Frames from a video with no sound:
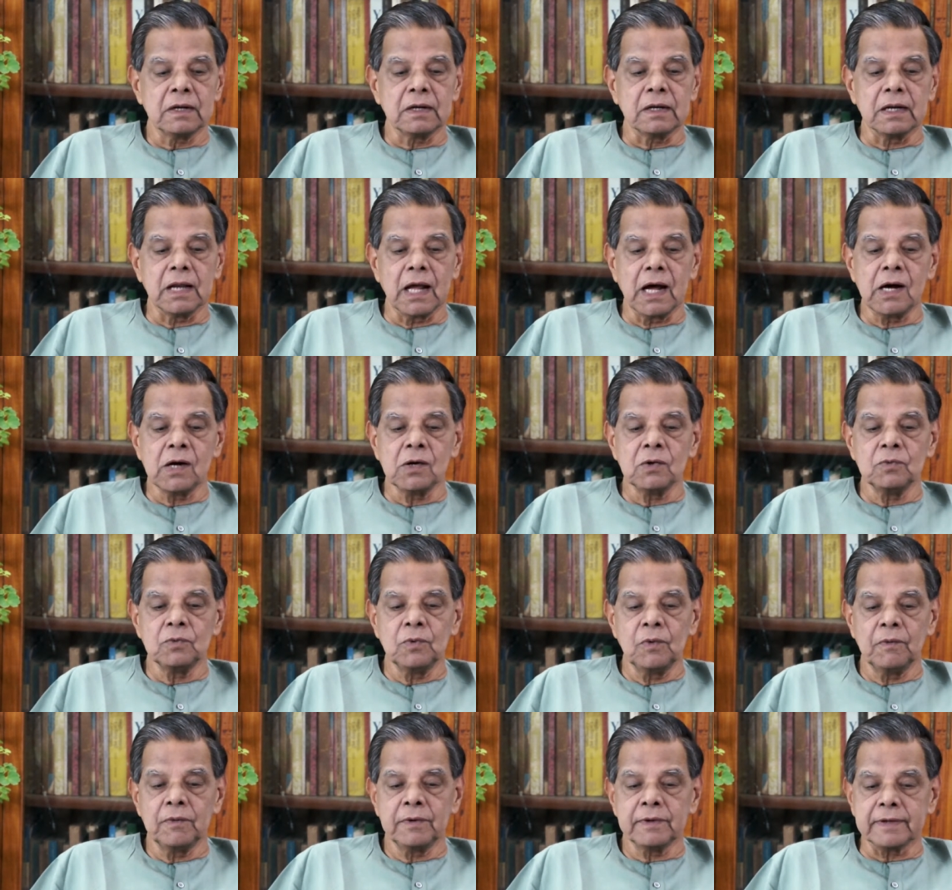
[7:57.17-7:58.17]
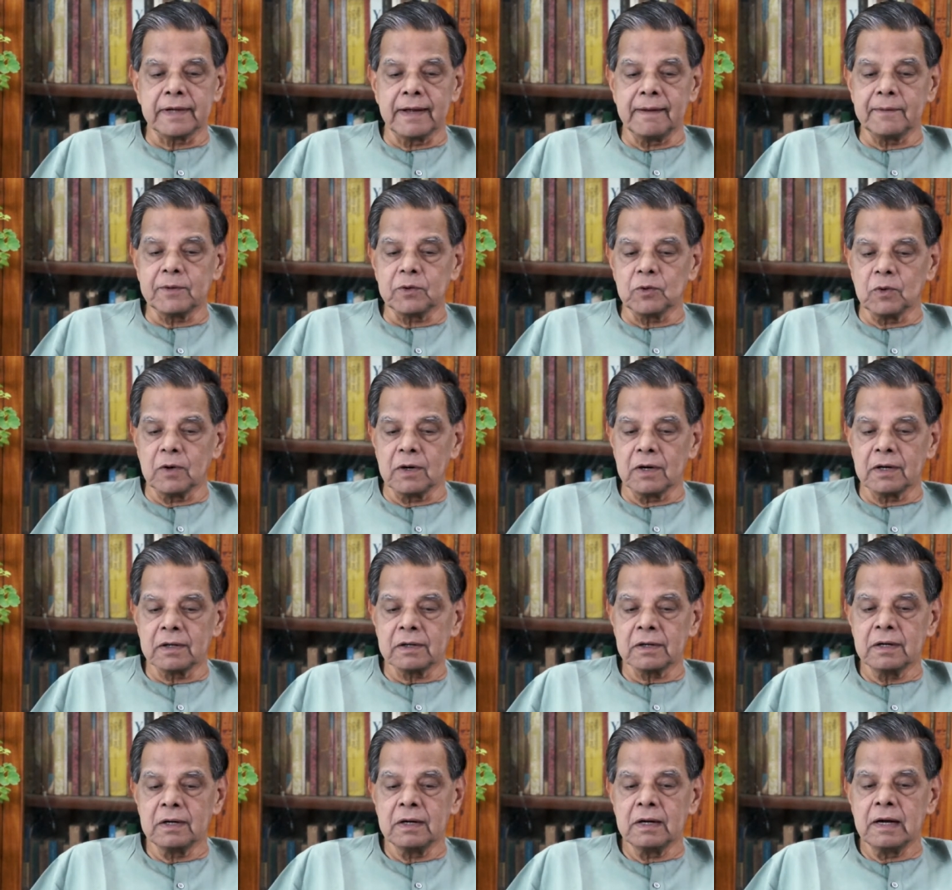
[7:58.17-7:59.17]
love came to
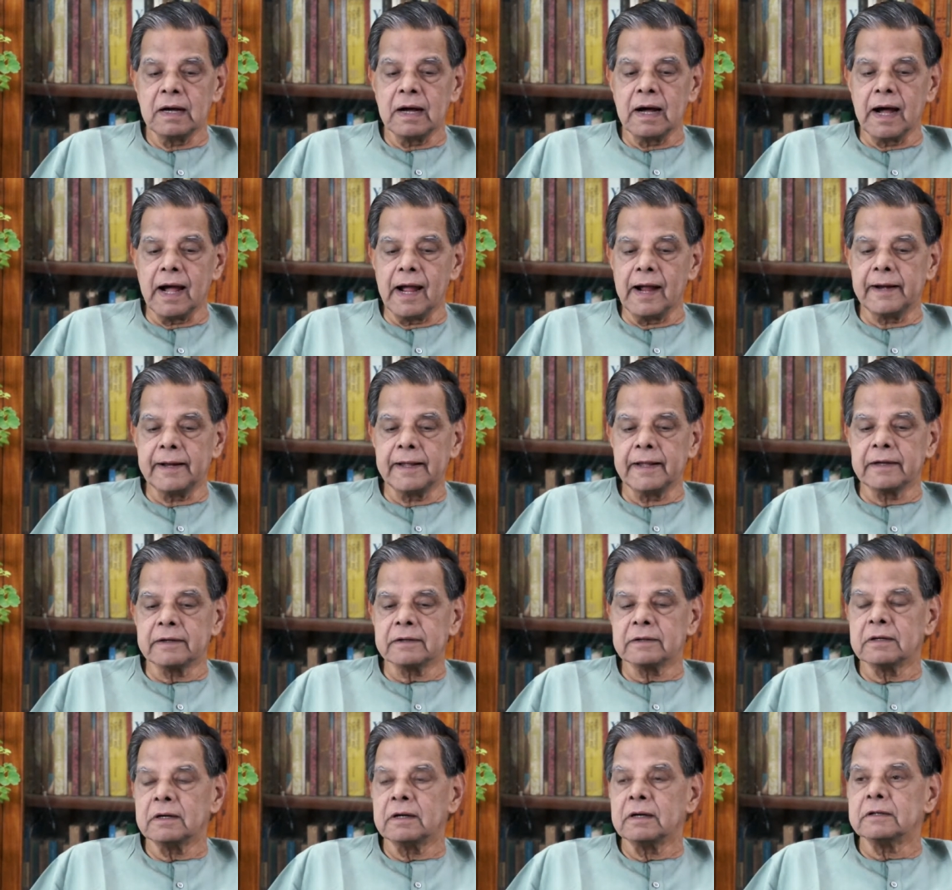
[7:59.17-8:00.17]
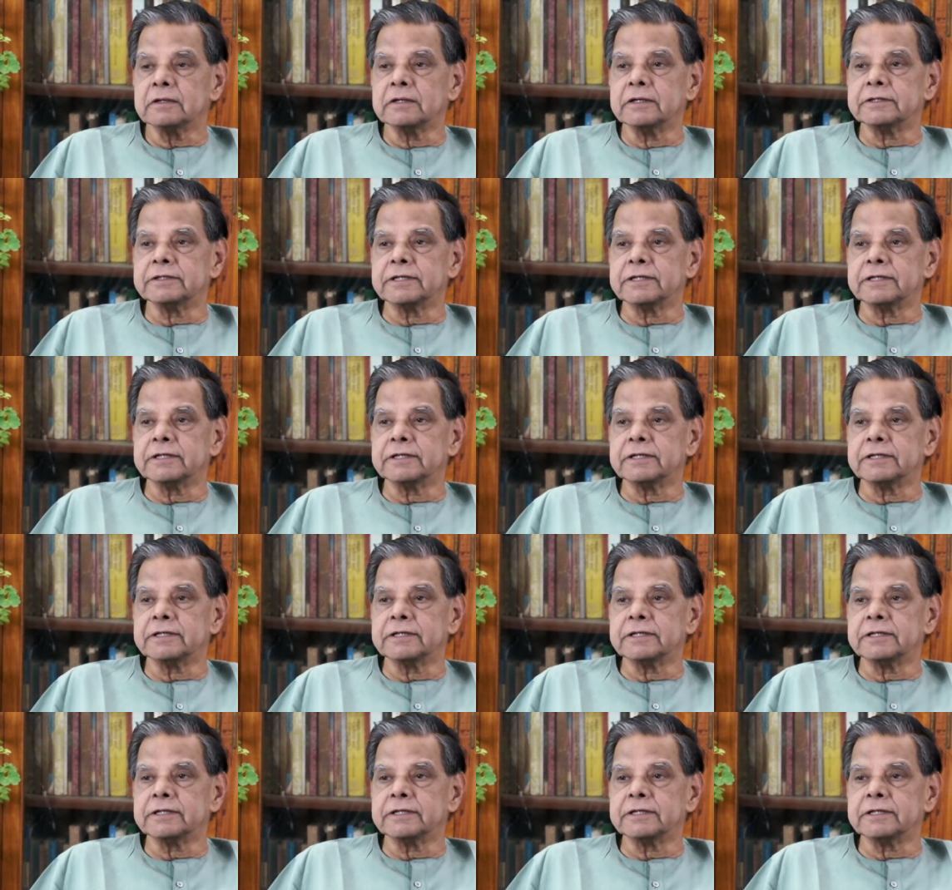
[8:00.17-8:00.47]
her, hiding the